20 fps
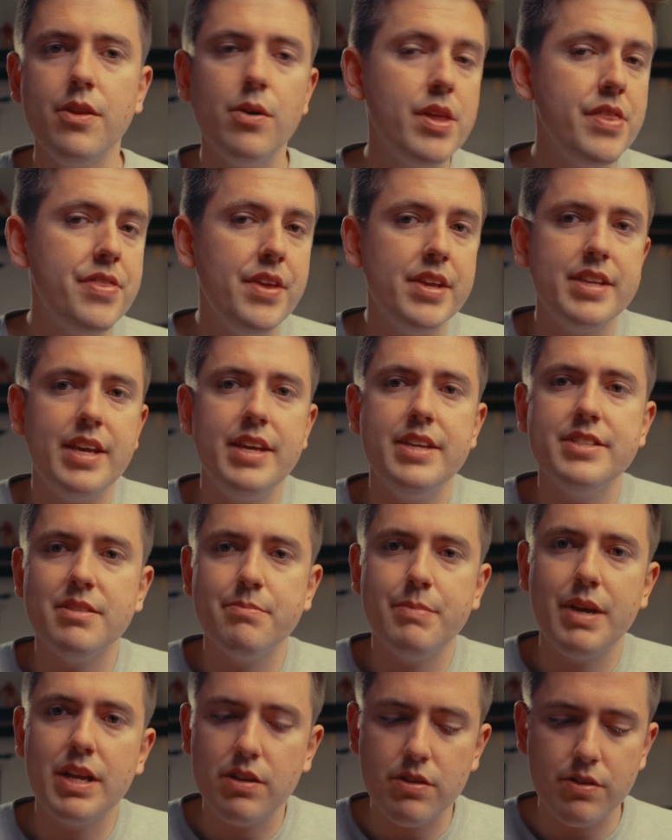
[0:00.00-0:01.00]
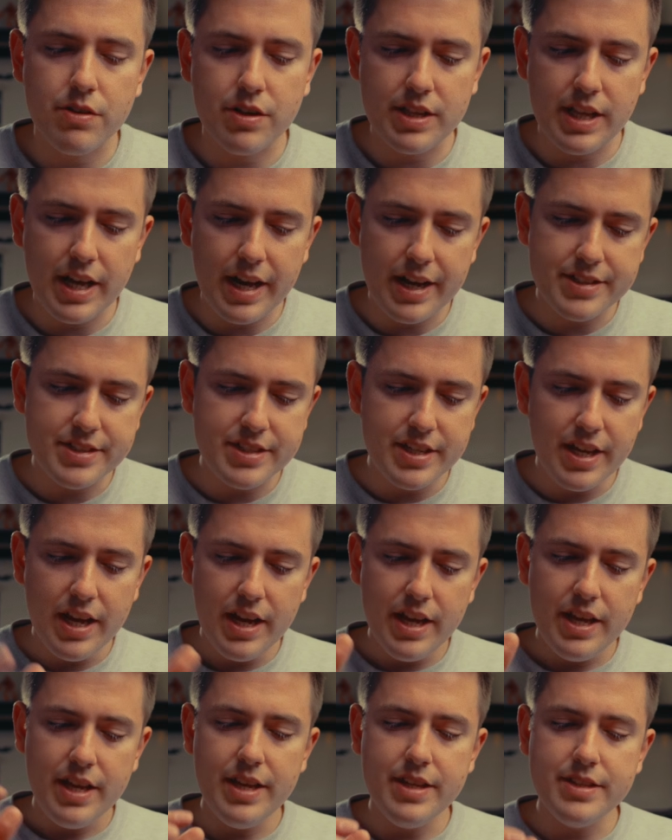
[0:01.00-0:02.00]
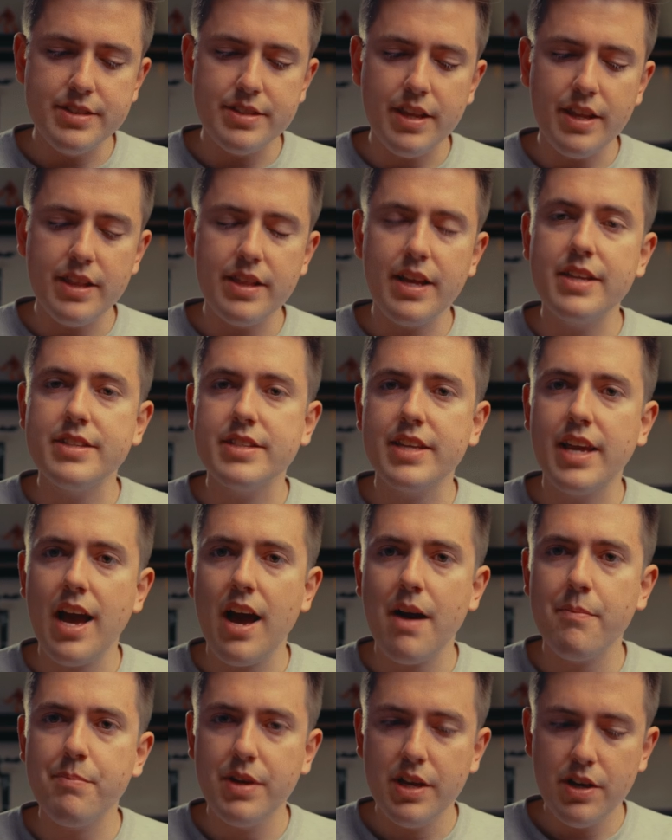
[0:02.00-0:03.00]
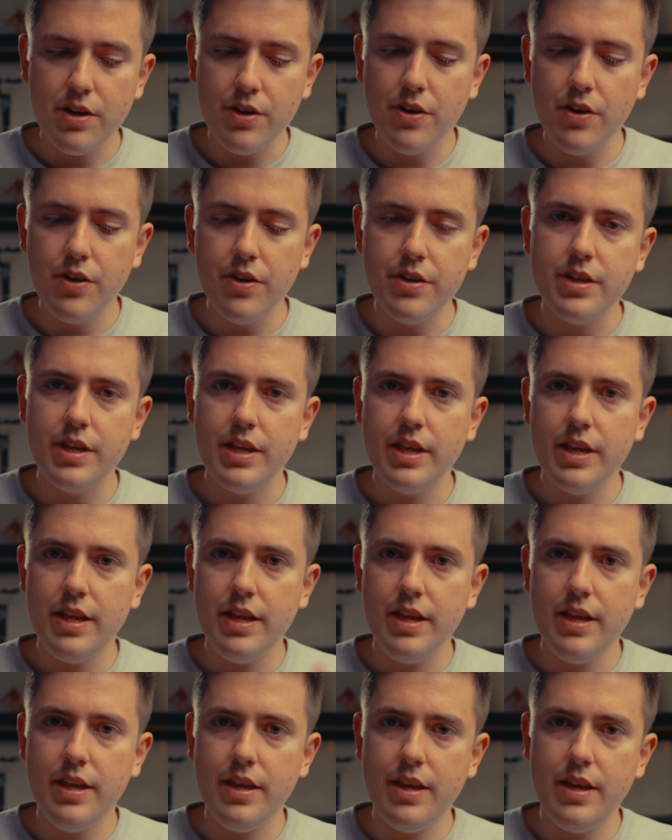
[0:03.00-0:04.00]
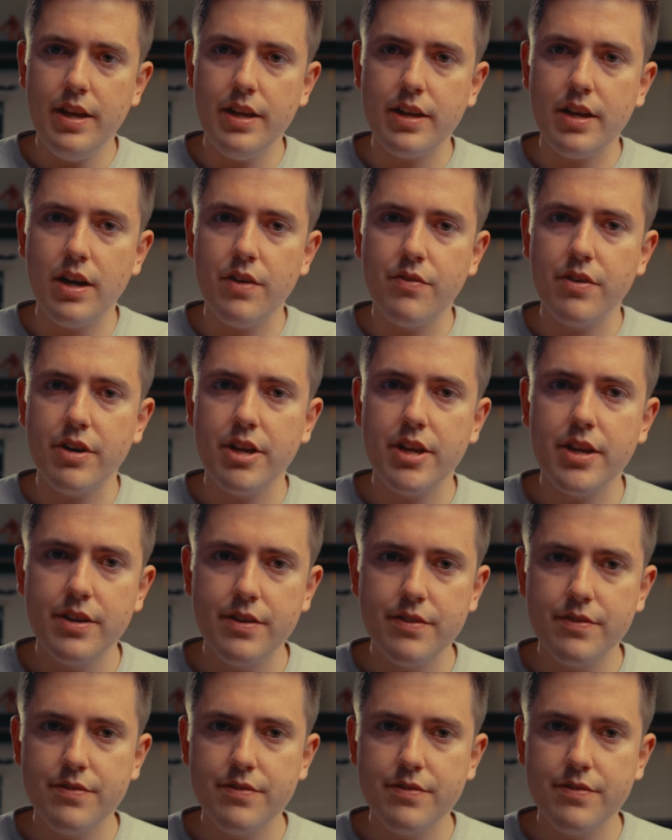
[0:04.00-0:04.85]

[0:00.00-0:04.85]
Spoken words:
only thing that isn't metal or glass is the lens cap, hood, and covering.